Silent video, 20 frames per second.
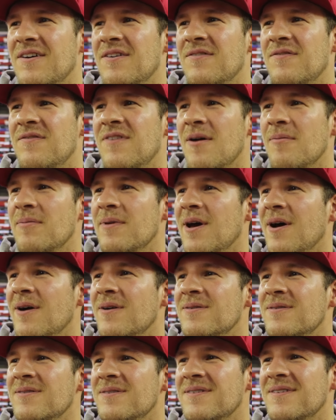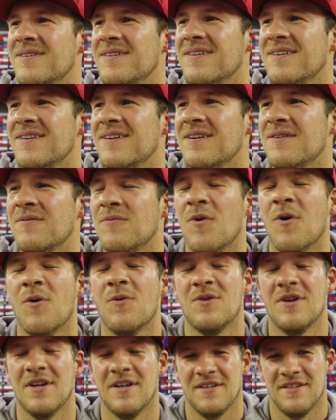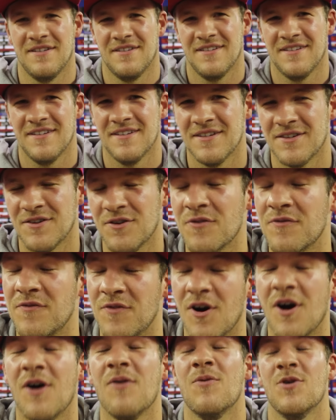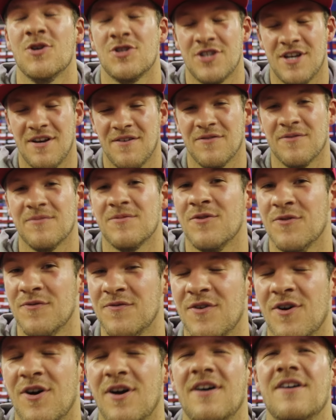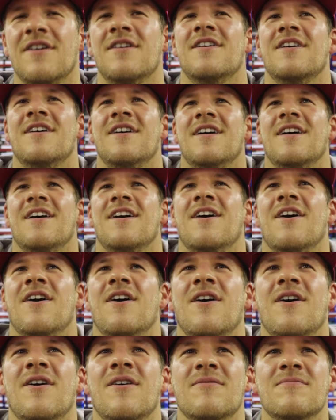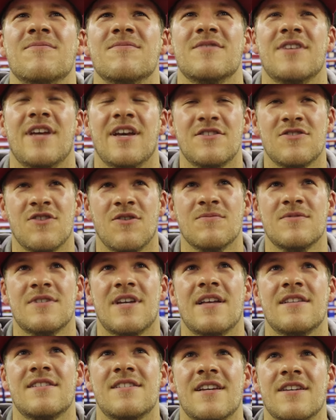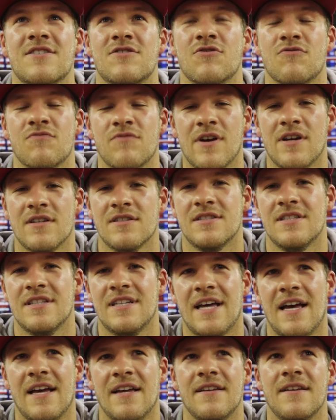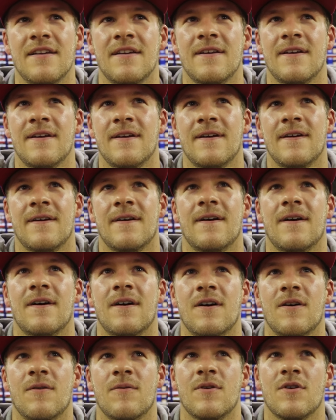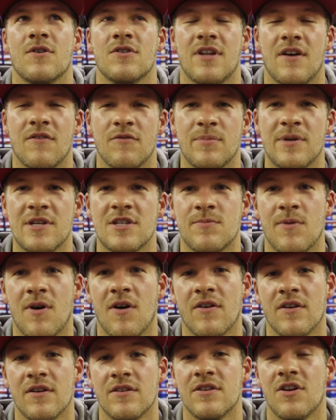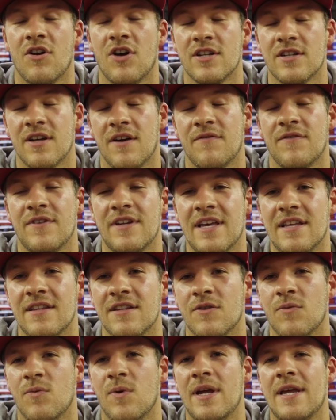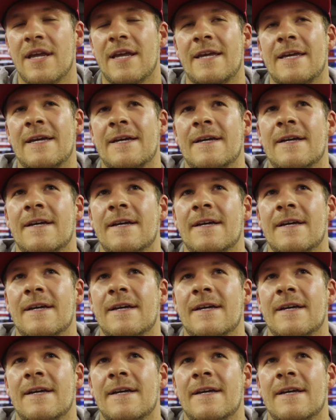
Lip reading: Fabio Waldley. Good fighter. Watch out for him. Good fighter. Yeah, Tom's had 6 good rounds today. We've got another bit of sparring lined up for the end of the week,